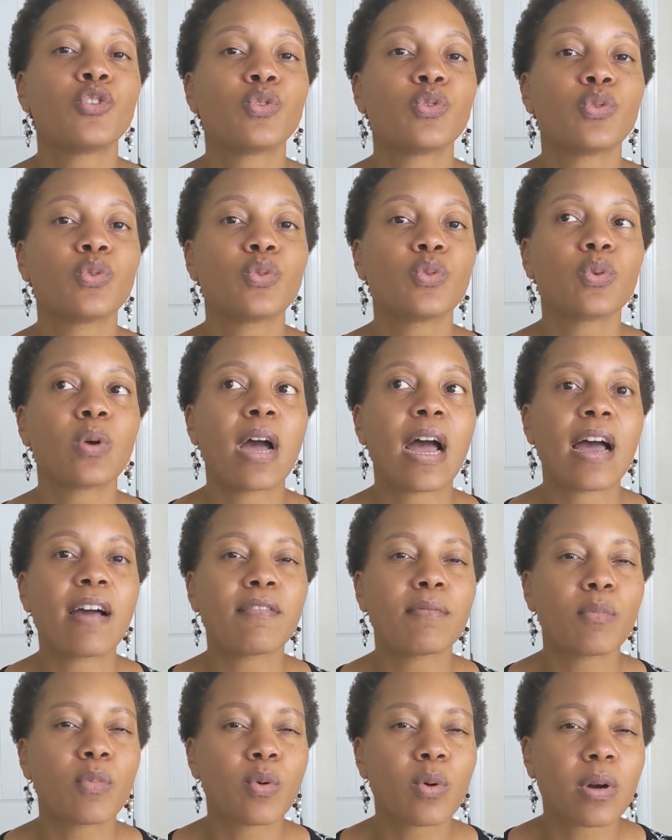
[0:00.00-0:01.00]
to
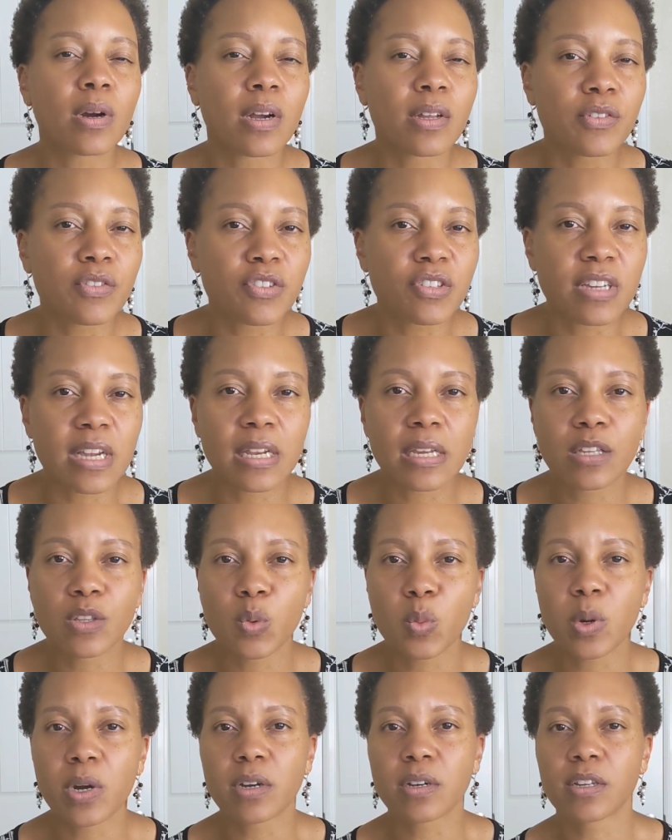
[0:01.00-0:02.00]
have more understanding and
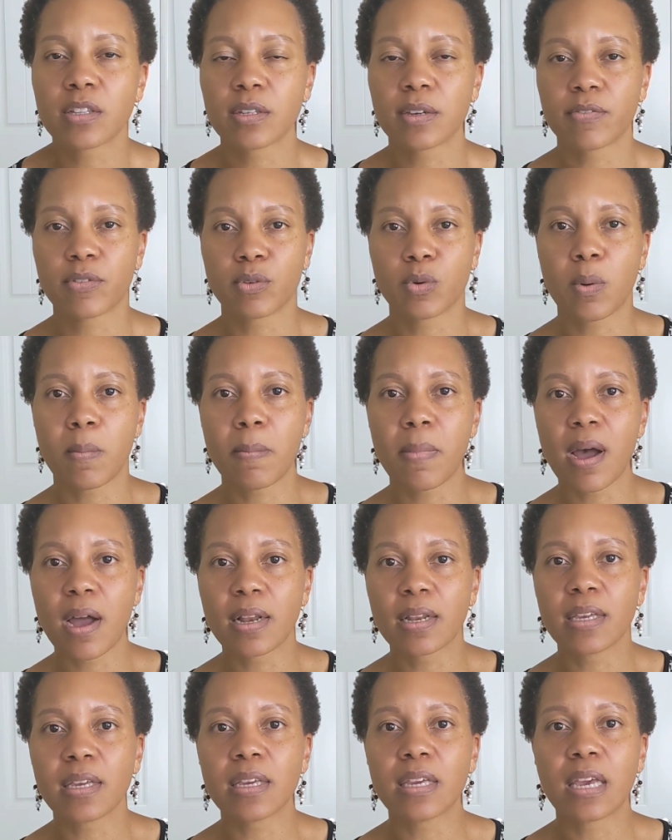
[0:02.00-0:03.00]
awareness of her own
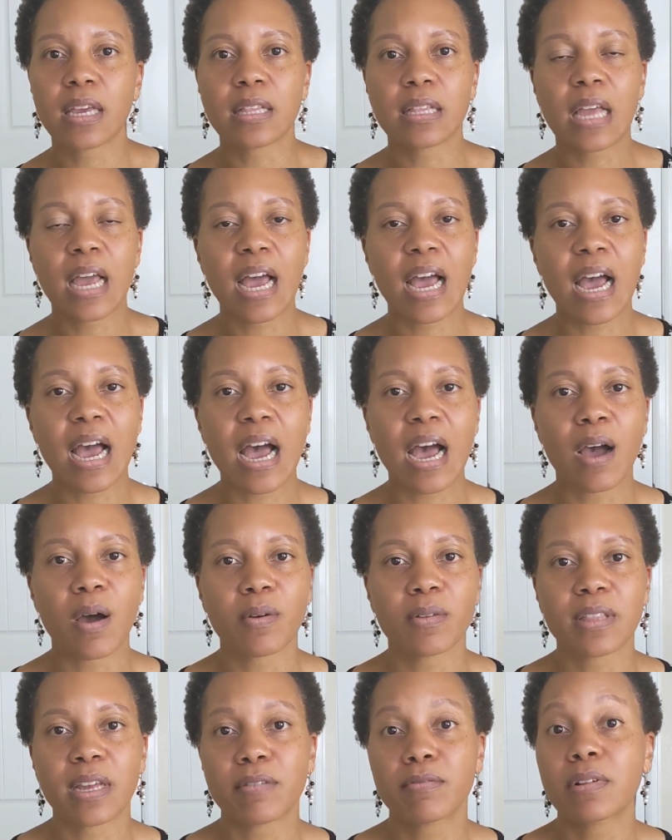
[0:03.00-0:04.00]
body and
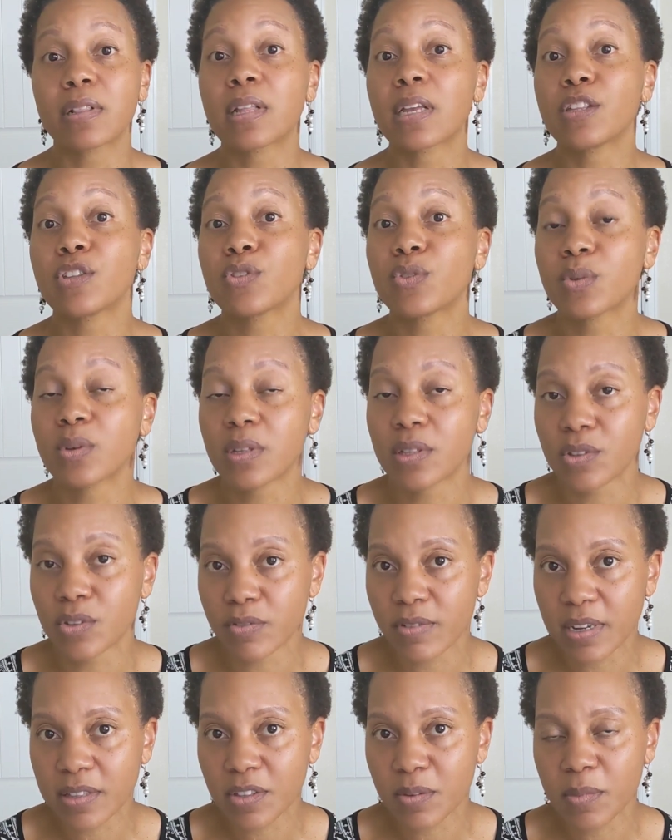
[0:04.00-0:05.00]
how that relates to
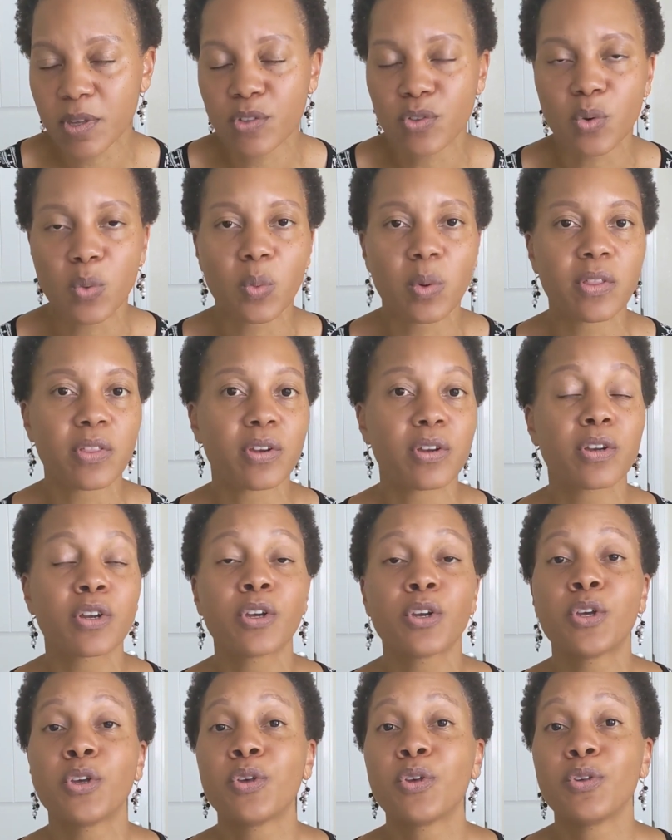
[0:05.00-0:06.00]
hysterectomy. So whether
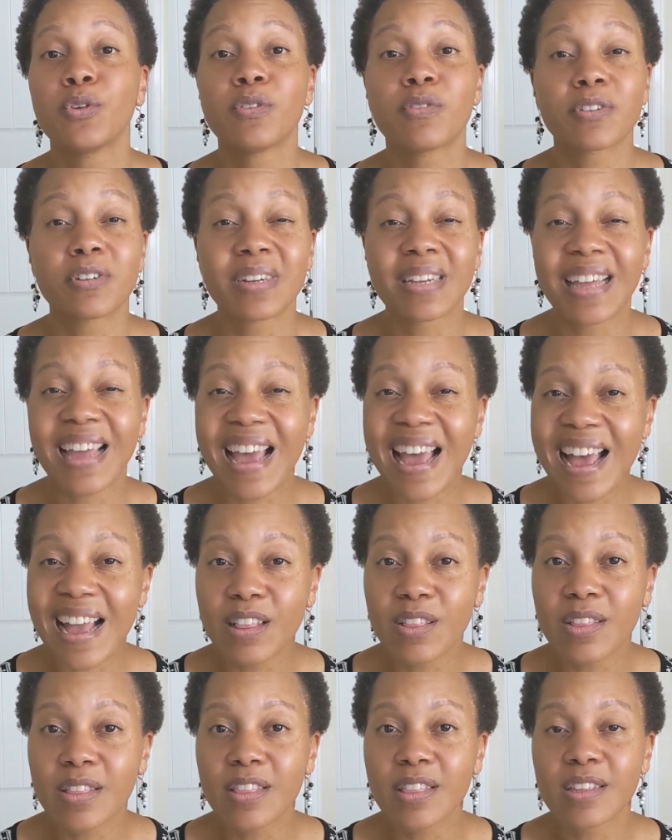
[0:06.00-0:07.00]
you've already
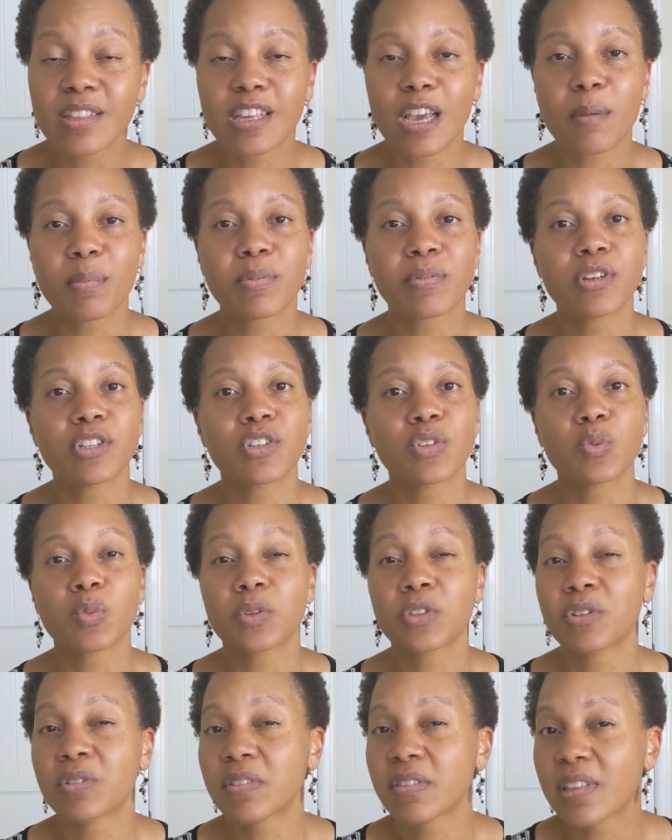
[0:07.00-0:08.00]
had this operation,
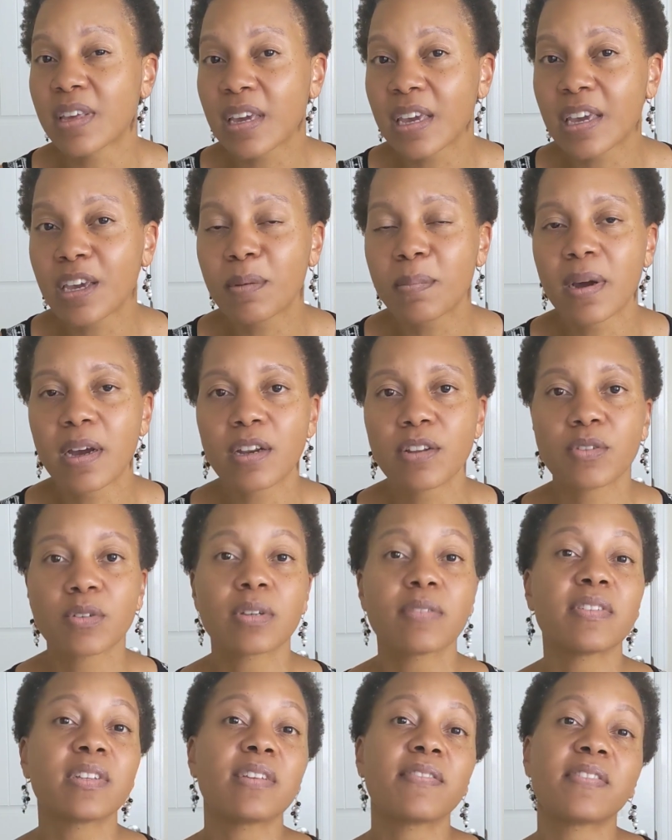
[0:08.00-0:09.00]
whether you're thinking about it, or
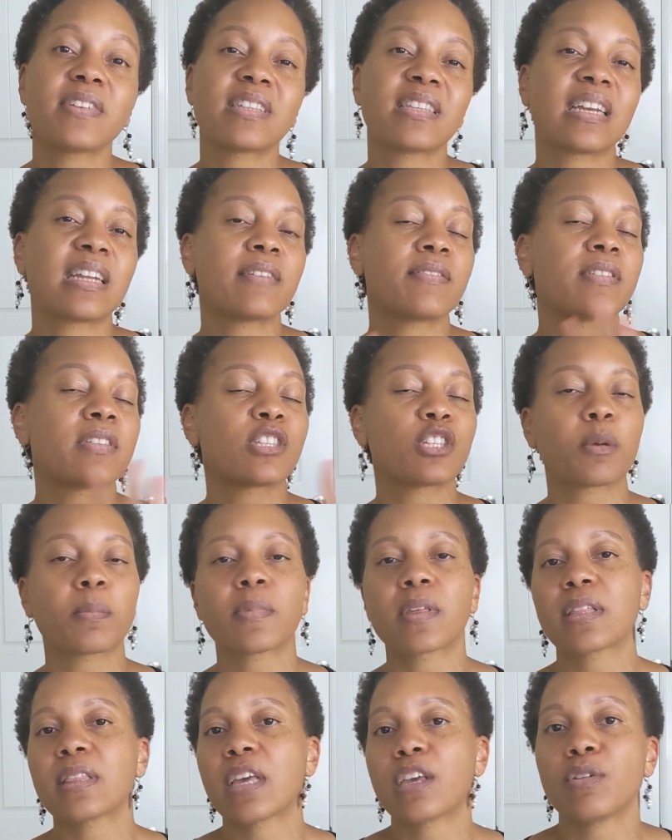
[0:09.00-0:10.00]
even if it's not even
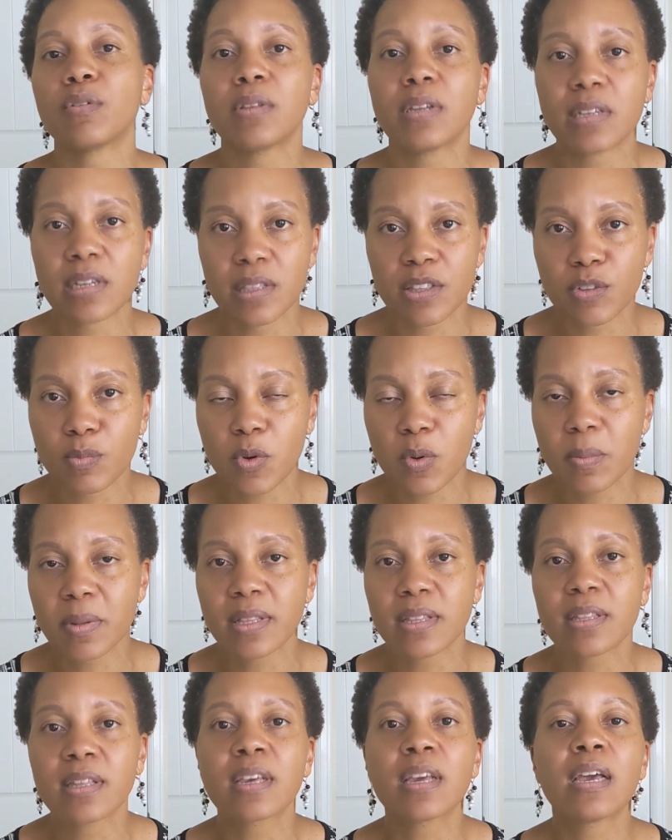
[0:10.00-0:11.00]
something that you need at this
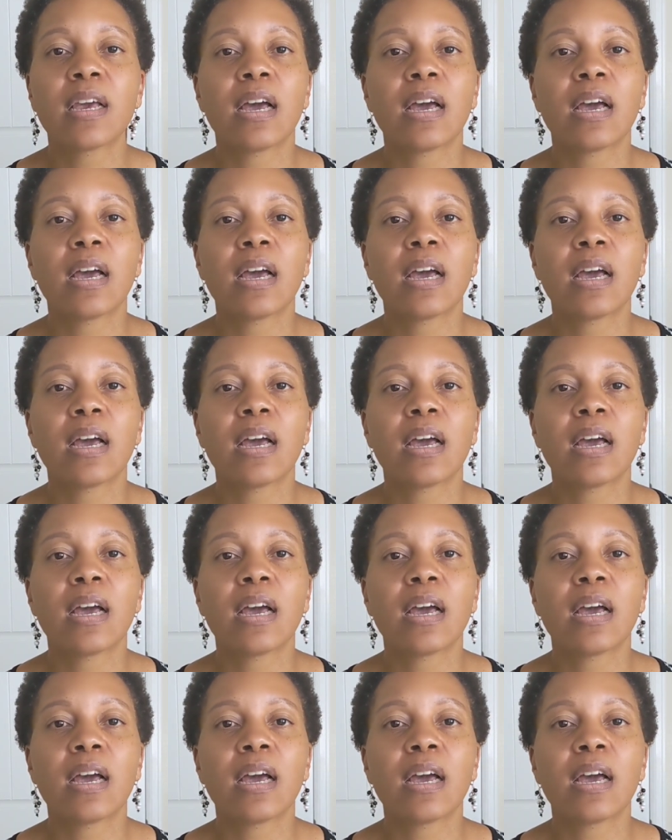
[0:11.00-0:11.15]
moment,